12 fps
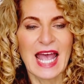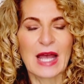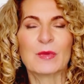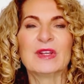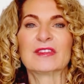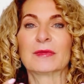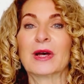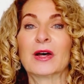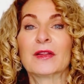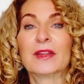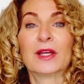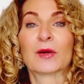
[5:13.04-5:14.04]
And we
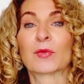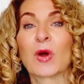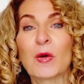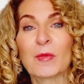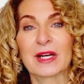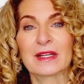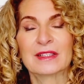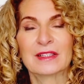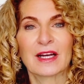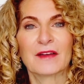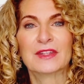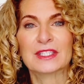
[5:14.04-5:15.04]
smell the aroma
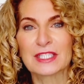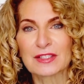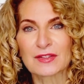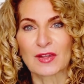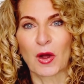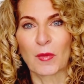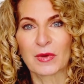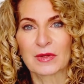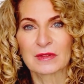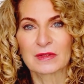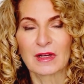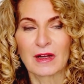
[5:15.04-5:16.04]
of the dish soap,
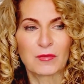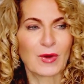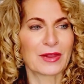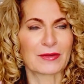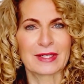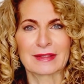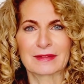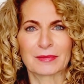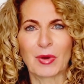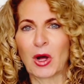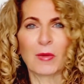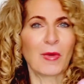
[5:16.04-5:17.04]
of whether it's
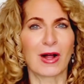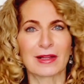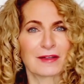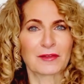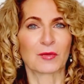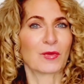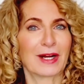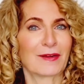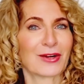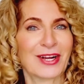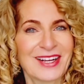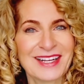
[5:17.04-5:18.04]
palm olive or
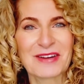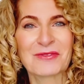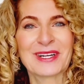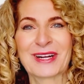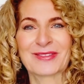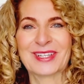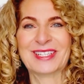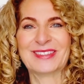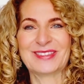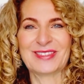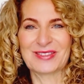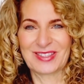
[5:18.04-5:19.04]
whatever, whatever it
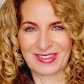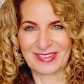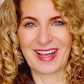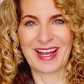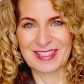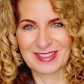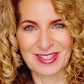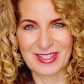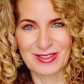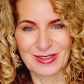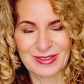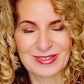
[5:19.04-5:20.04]
is you decide to
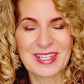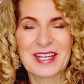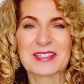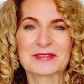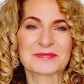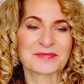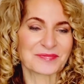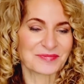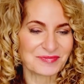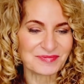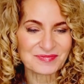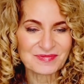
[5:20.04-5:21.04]
use.
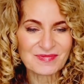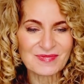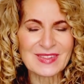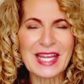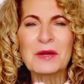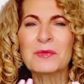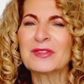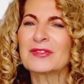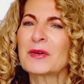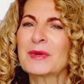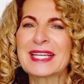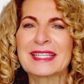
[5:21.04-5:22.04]
And
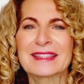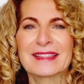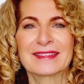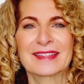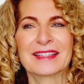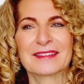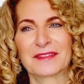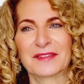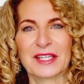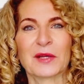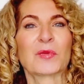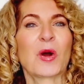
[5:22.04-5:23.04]
so we get this sense of
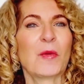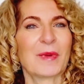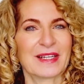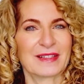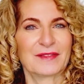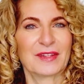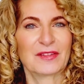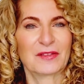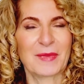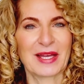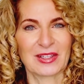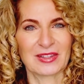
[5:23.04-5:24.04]
the aroma of the
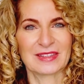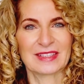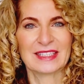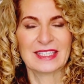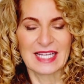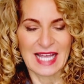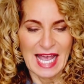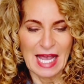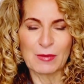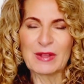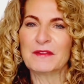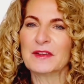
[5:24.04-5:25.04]
smell,
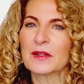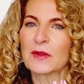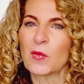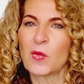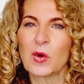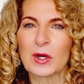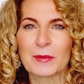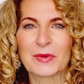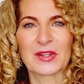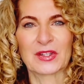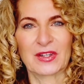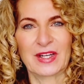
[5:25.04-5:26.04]
and we feel the
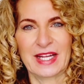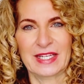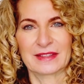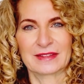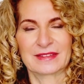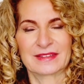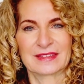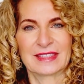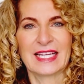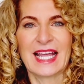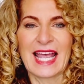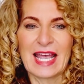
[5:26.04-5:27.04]
warmth on our hands,
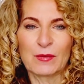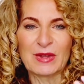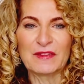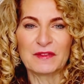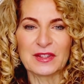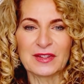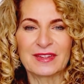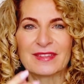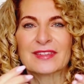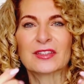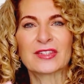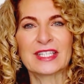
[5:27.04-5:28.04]
and we feel the
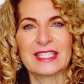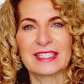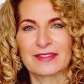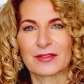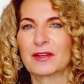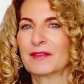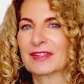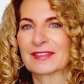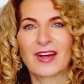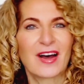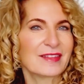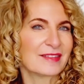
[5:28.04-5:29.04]
silkiness or the
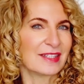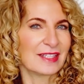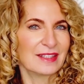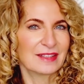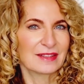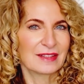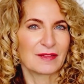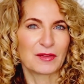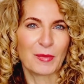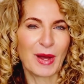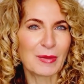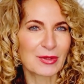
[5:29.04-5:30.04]
viscosity of
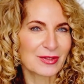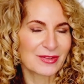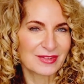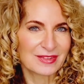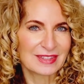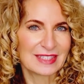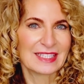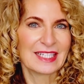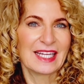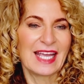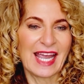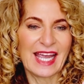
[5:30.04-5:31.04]
the bubbles.
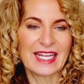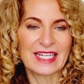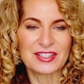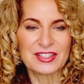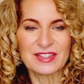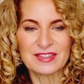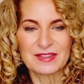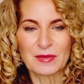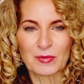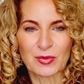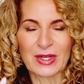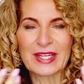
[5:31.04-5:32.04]
And it
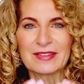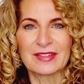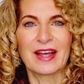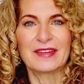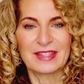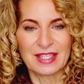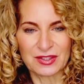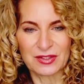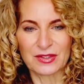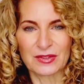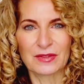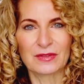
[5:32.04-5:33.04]
just brings us
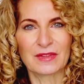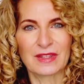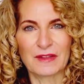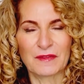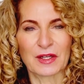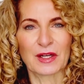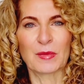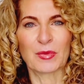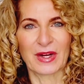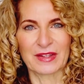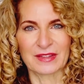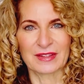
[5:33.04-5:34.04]
into the very
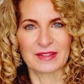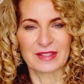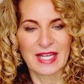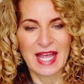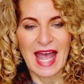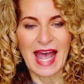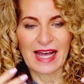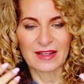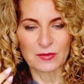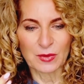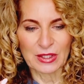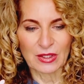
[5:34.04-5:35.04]
present
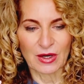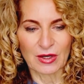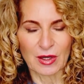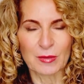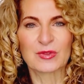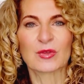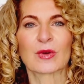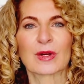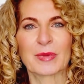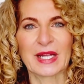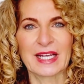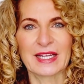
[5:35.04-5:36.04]
as we are
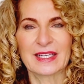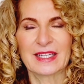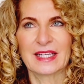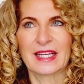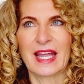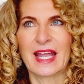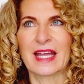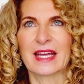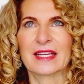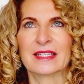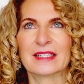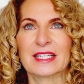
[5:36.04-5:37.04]
absorbing
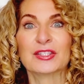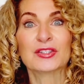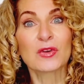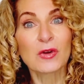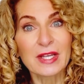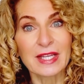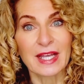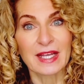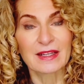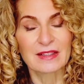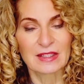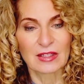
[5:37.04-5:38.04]
and
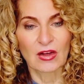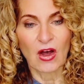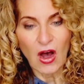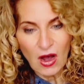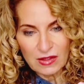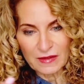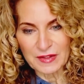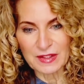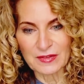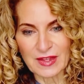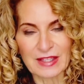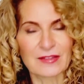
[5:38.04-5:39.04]
enjoying all of
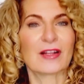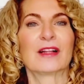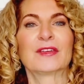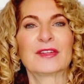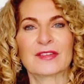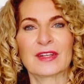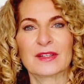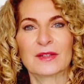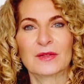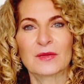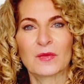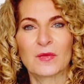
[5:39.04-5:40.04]
these things. All of a
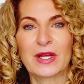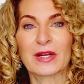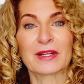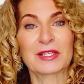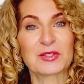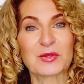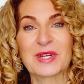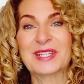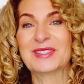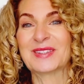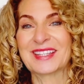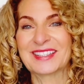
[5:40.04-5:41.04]
sudden, we are
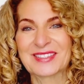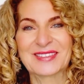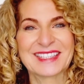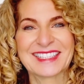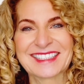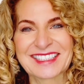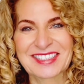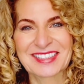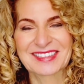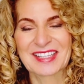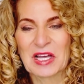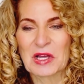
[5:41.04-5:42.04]
enjoying doing the
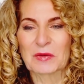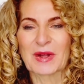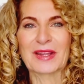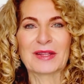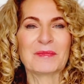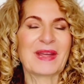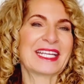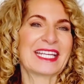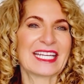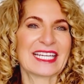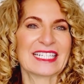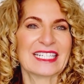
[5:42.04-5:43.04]
dishes rather than
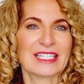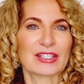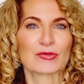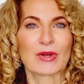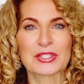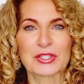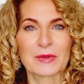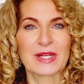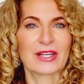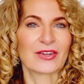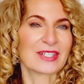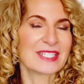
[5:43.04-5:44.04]
making it
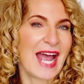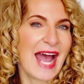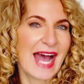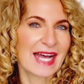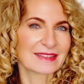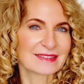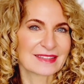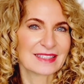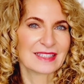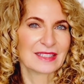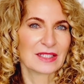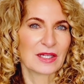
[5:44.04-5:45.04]
drudgery or a task.